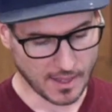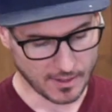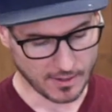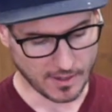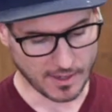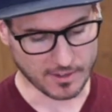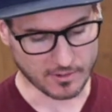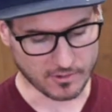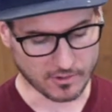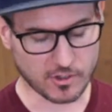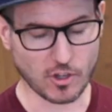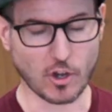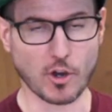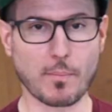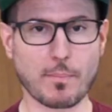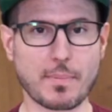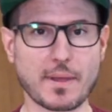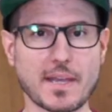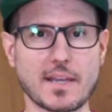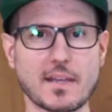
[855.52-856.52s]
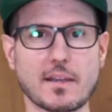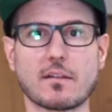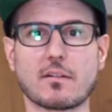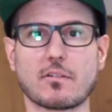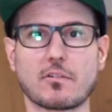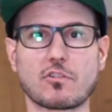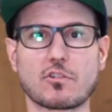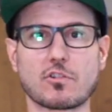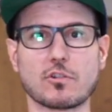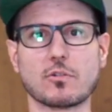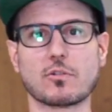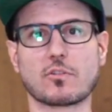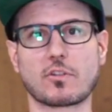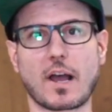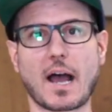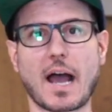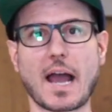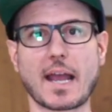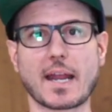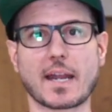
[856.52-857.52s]
it's gonna be too
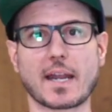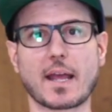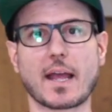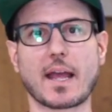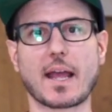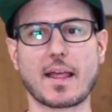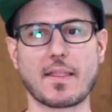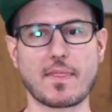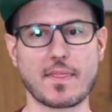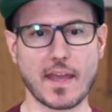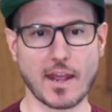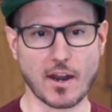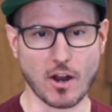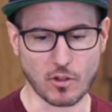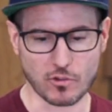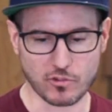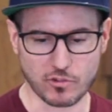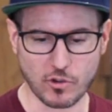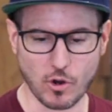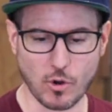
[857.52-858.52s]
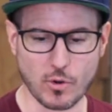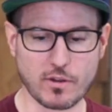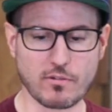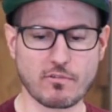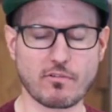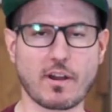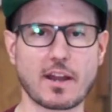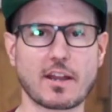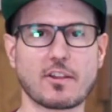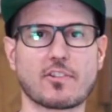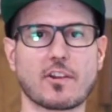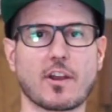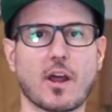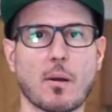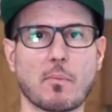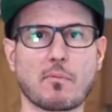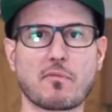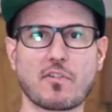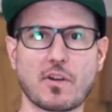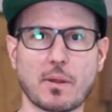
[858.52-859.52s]
tight, and then I'll slowly raise it
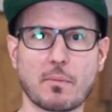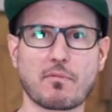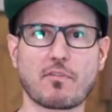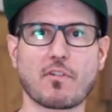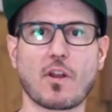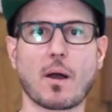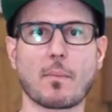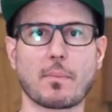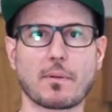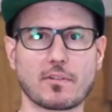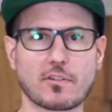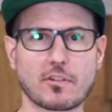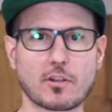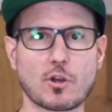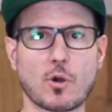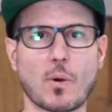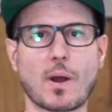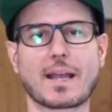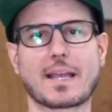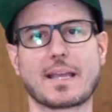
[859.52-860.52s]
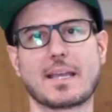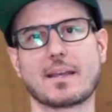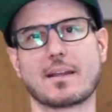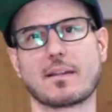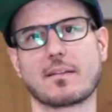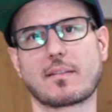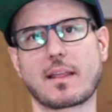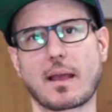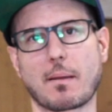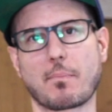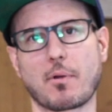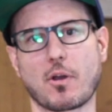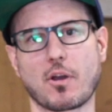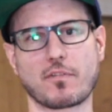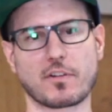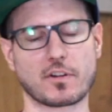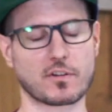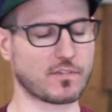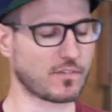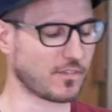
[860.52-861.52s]
up, flip flop, until I get that
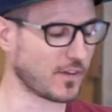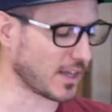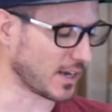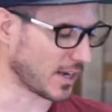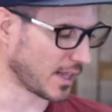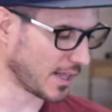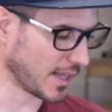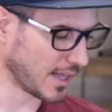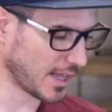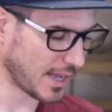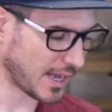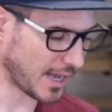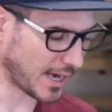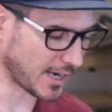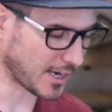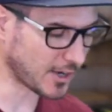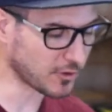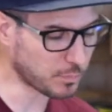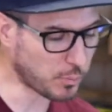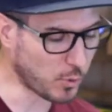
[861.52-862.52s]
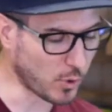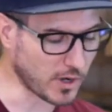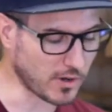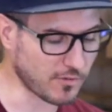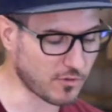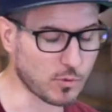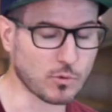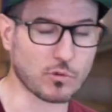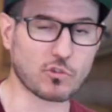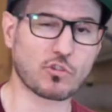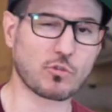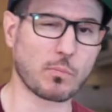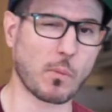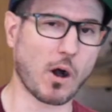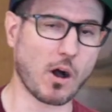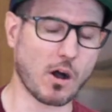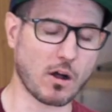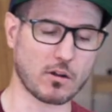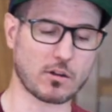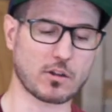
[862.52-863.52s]
perfect fit. And at this point, if you were
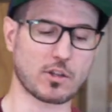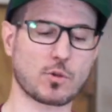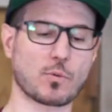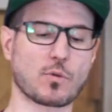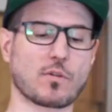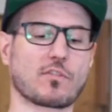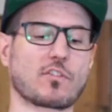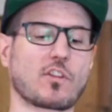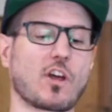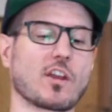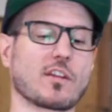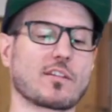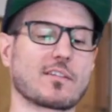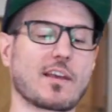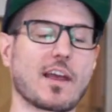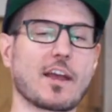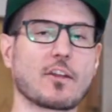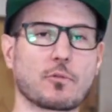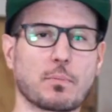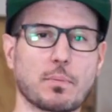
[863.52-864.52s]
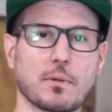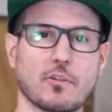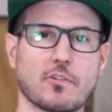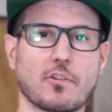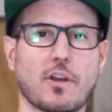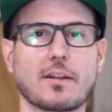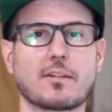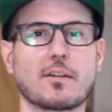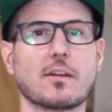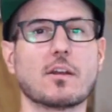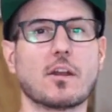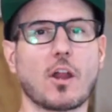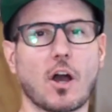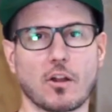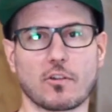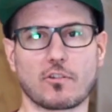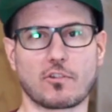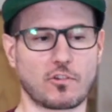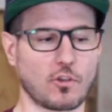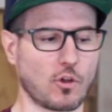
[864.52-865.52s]
smart, you would have done a test piece. I did
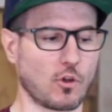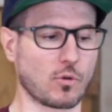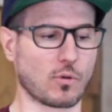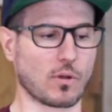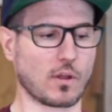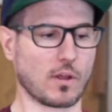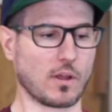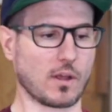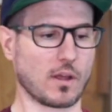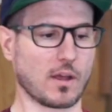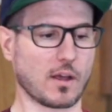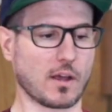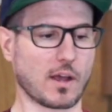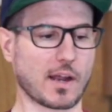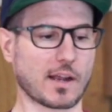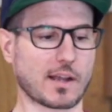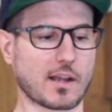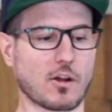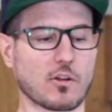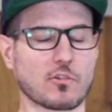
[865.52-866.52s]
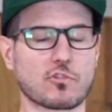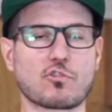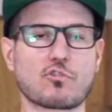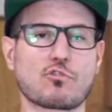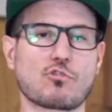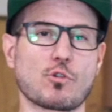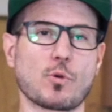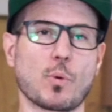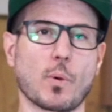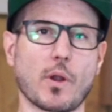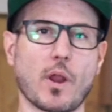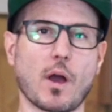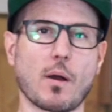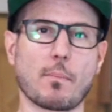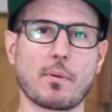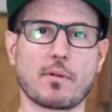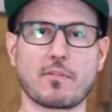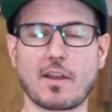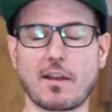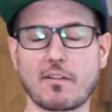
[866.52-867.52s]
not, so I can't screw one up.
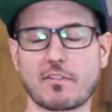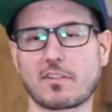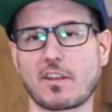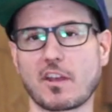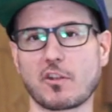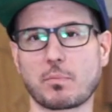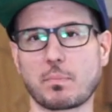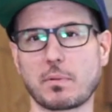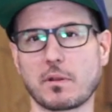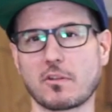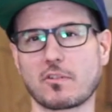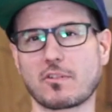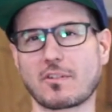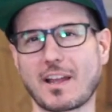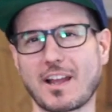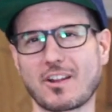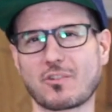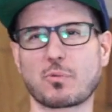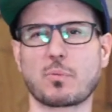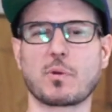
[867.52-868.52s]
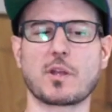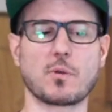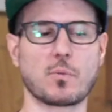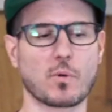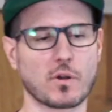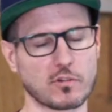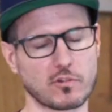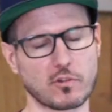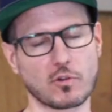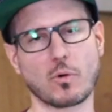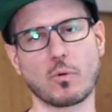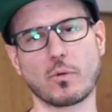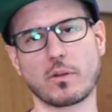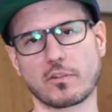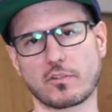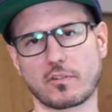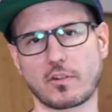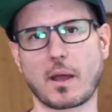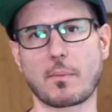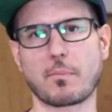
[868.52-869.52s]
But if you have a test piece, that's where you wanna do all
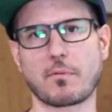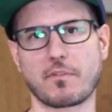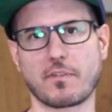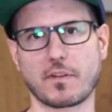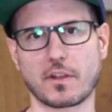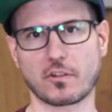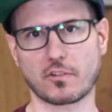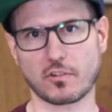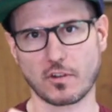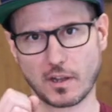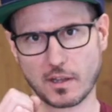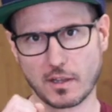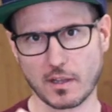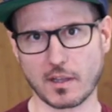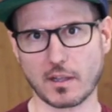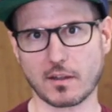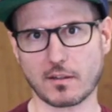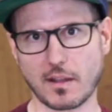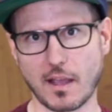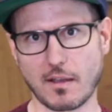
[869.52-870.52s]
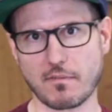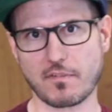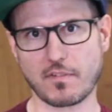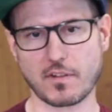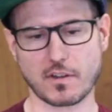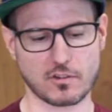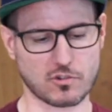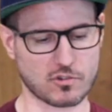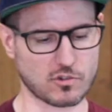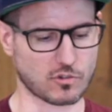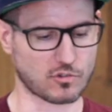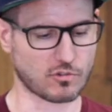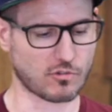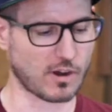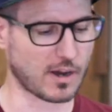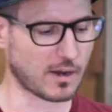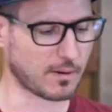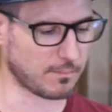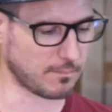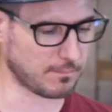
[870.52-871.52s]
this type of things, like get that fitted just
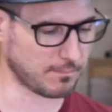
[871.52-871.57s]
right.